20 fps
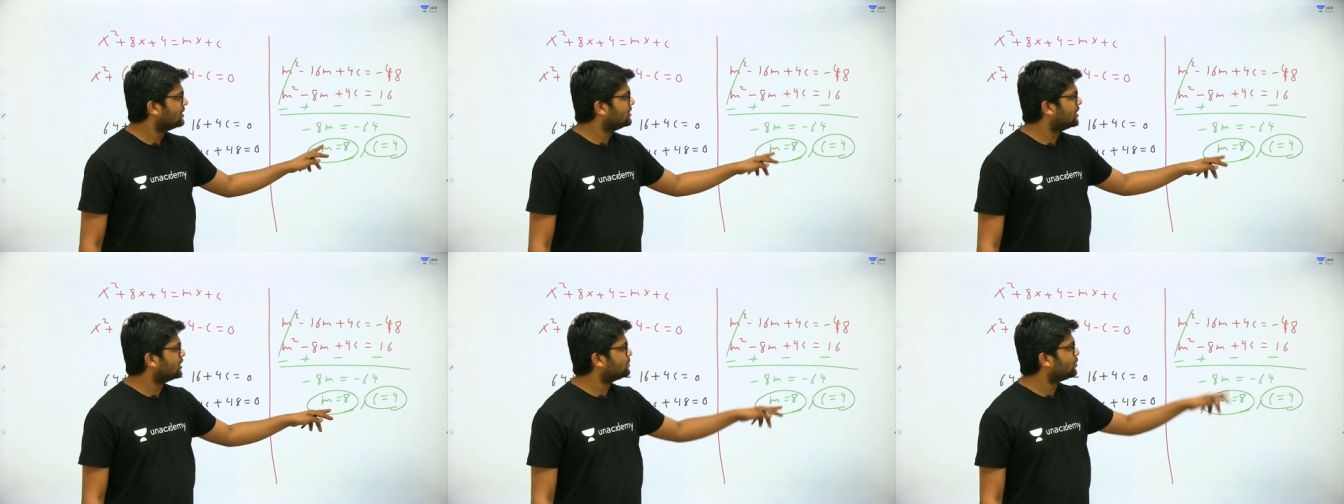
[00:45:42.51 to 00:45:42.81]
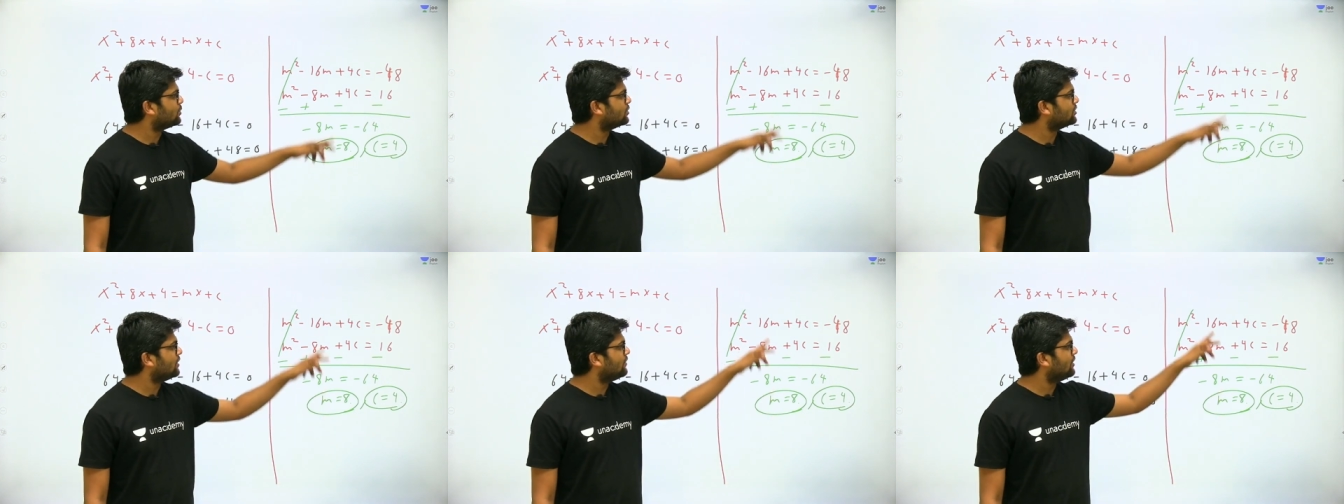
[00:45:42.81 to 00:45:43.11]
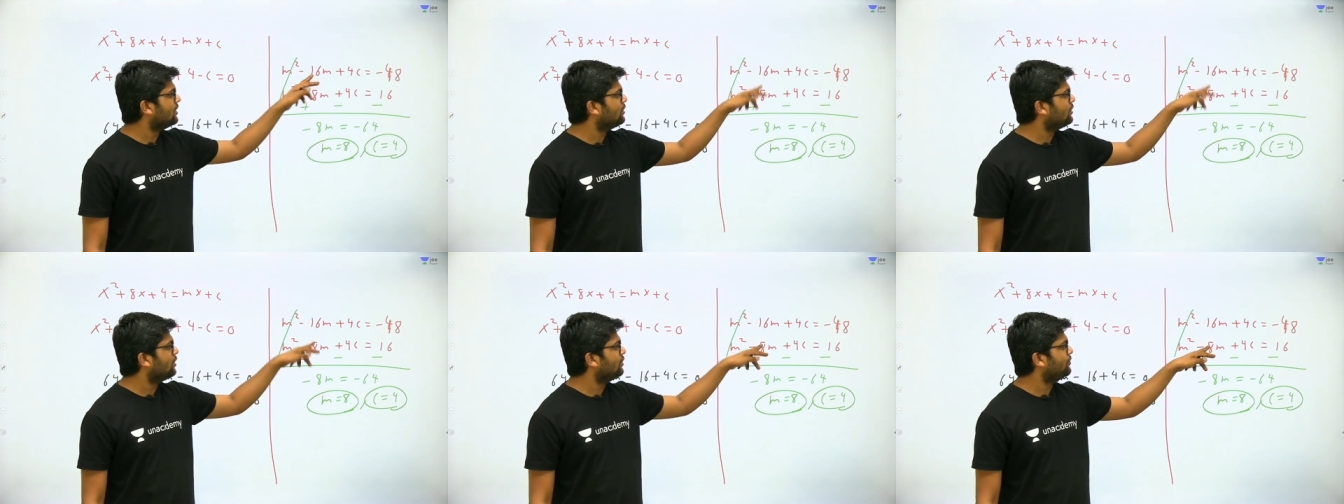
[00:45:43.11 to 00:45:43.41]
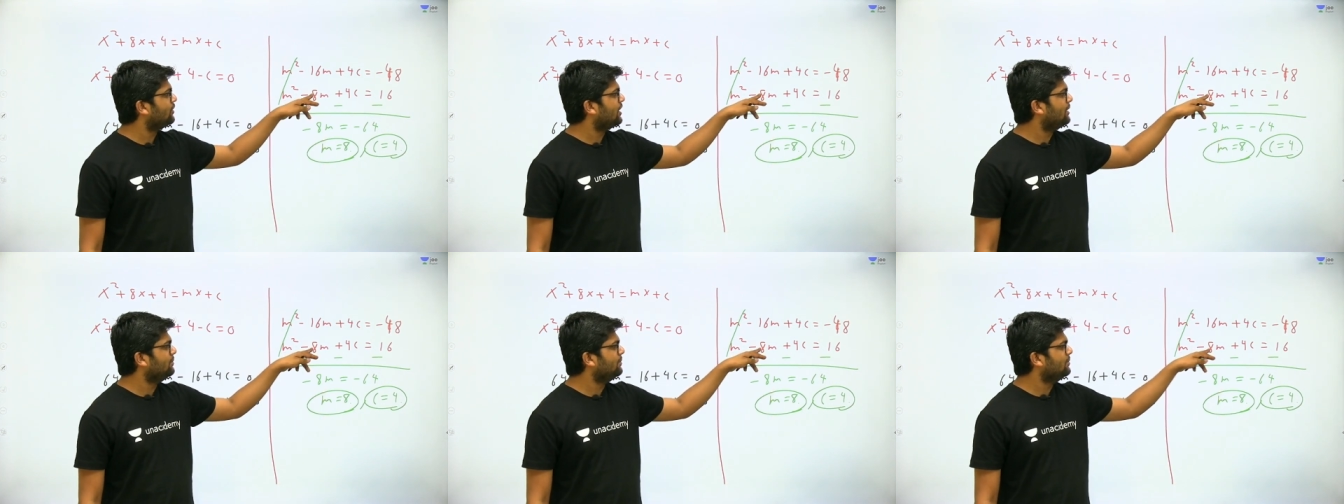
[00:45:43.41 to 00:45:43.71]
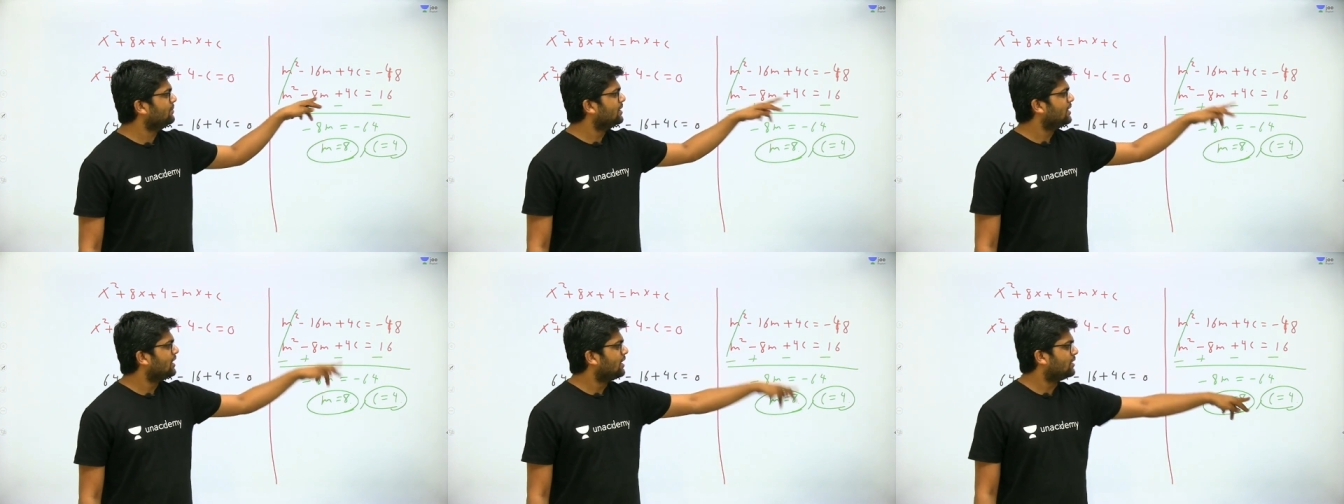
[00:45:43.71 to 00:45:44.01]
Just put the value of
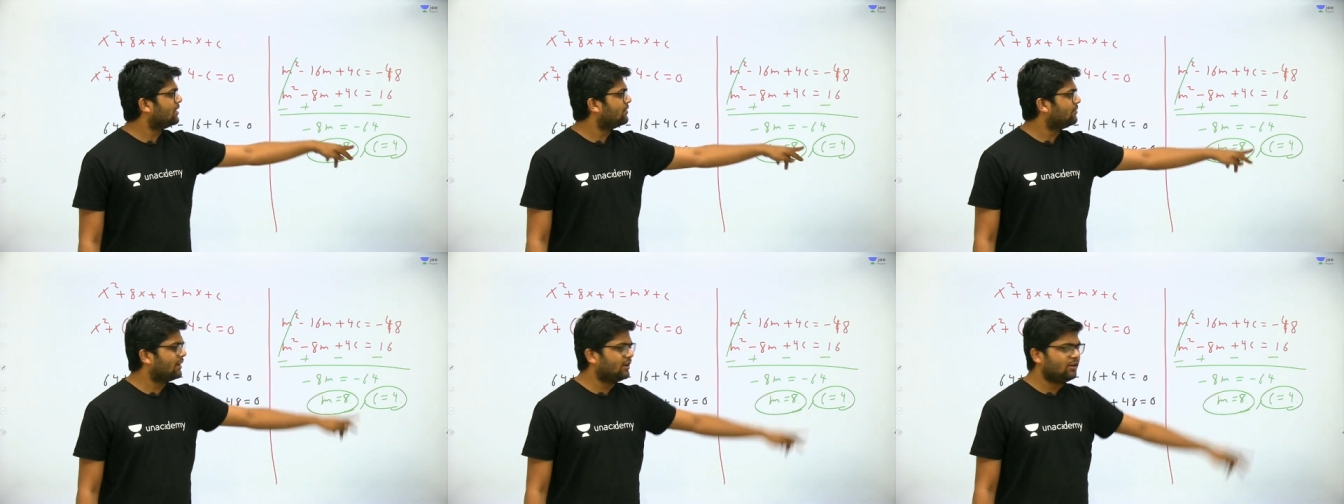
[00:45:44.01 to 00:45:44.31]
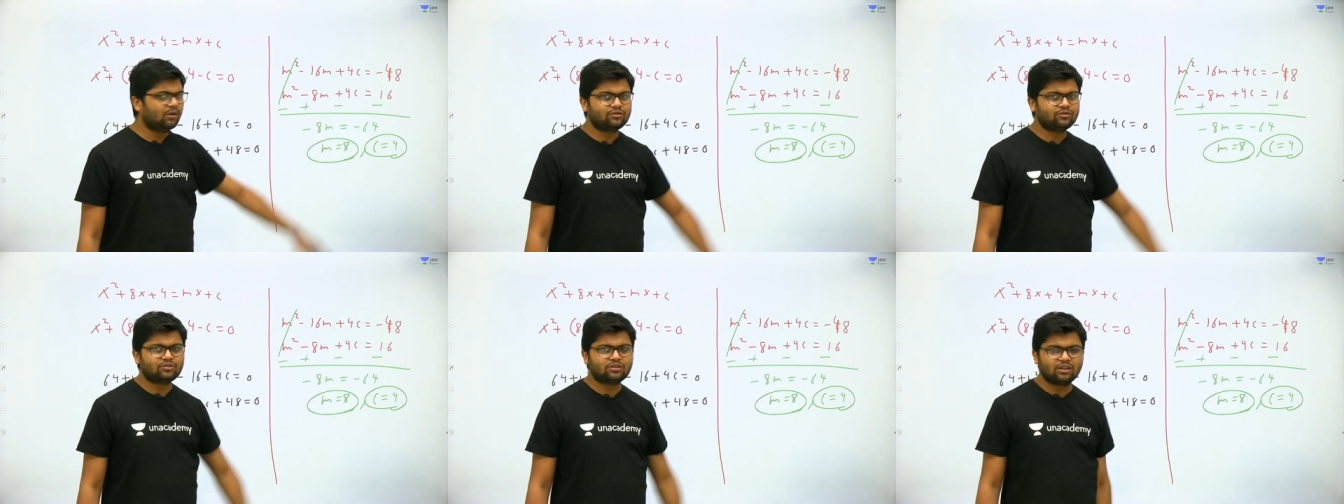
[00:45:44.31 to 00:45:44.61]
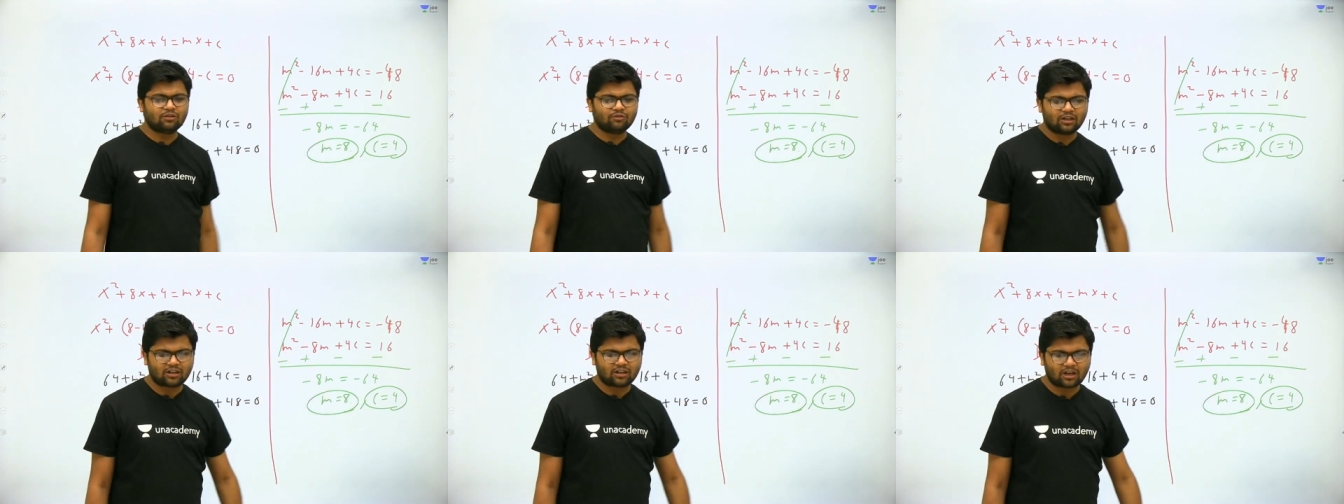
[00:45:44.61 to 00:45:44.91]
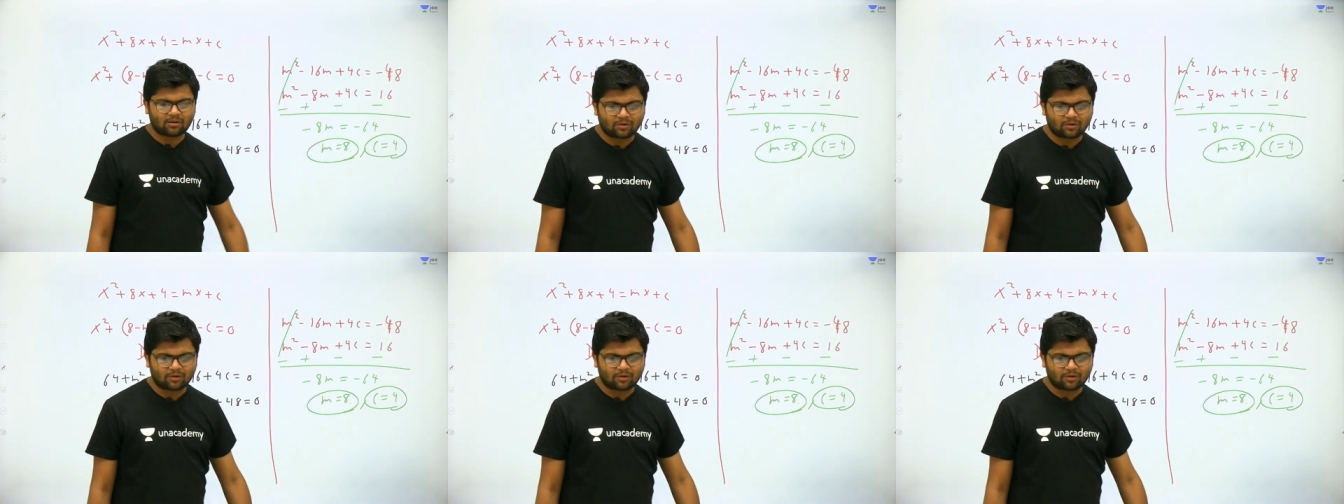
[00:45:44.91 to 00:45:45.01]
m, value of c will